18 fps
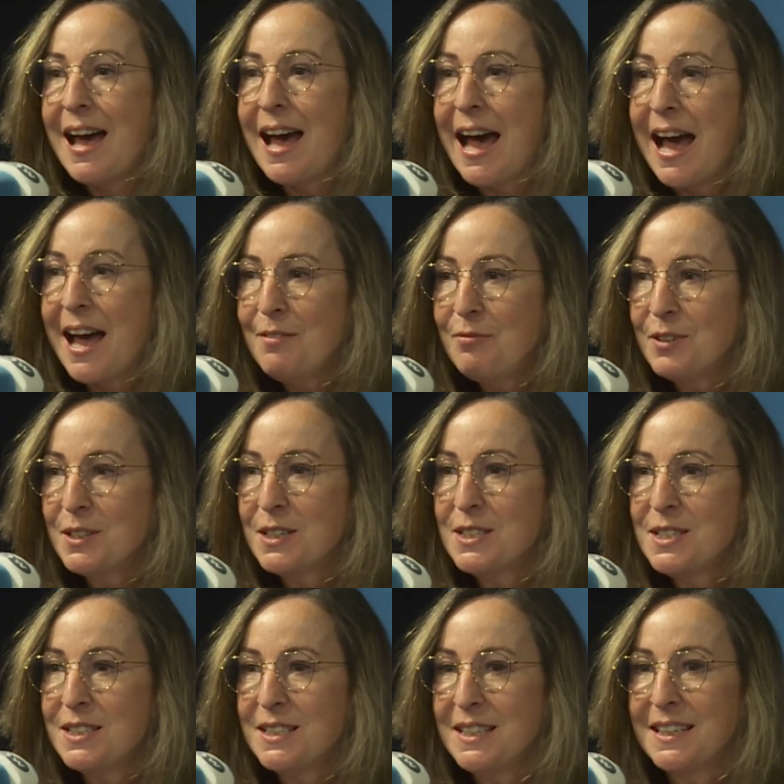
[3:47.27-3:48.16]

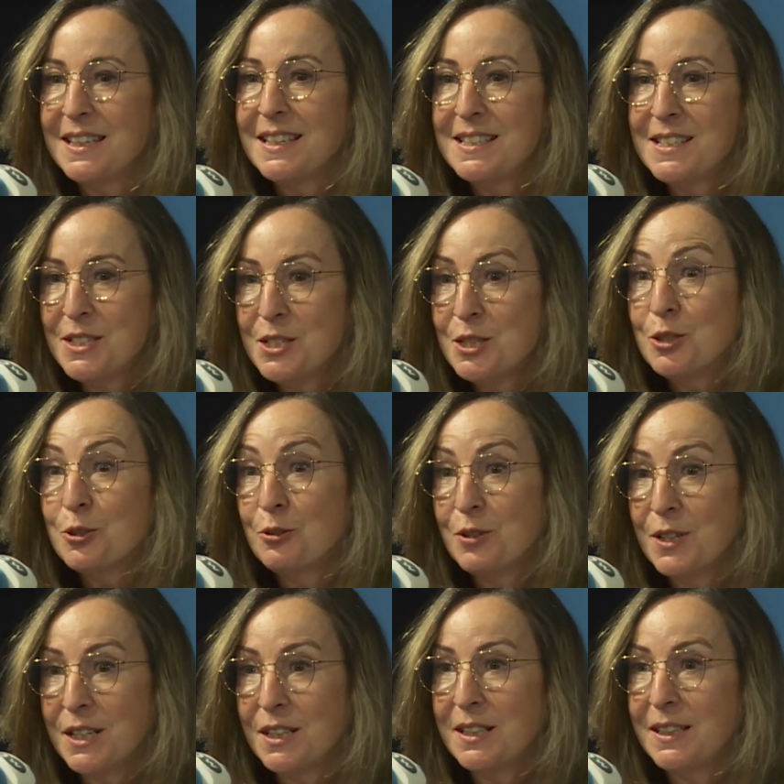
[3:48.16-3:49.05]
advocacy is still
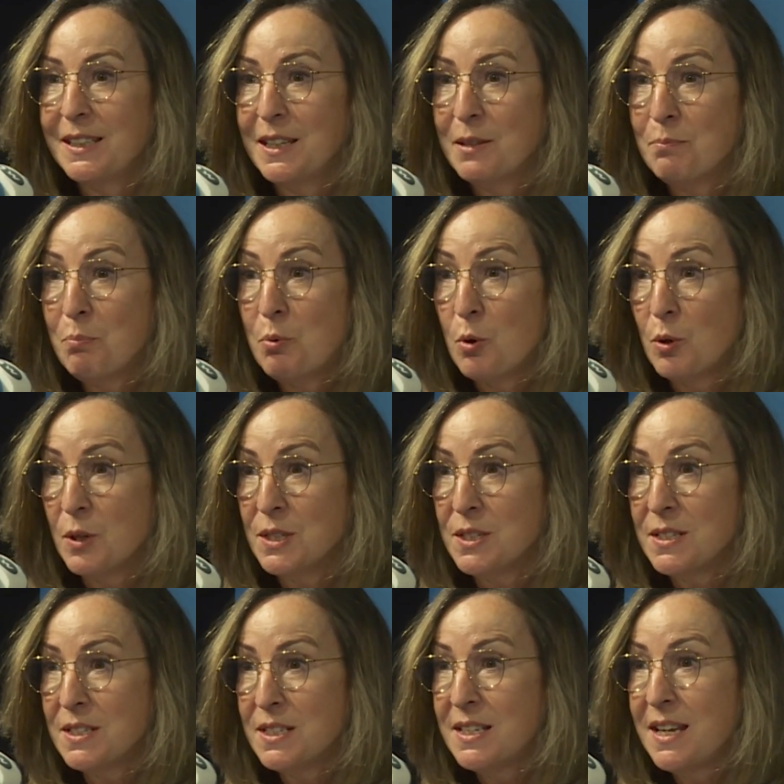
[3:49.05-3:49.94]
critically
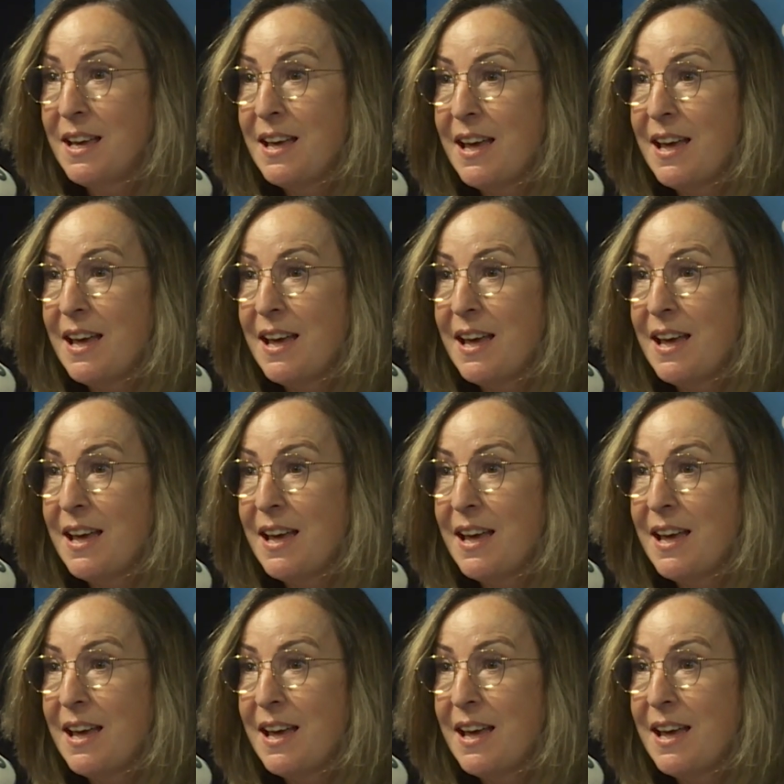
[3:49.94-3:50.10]
important.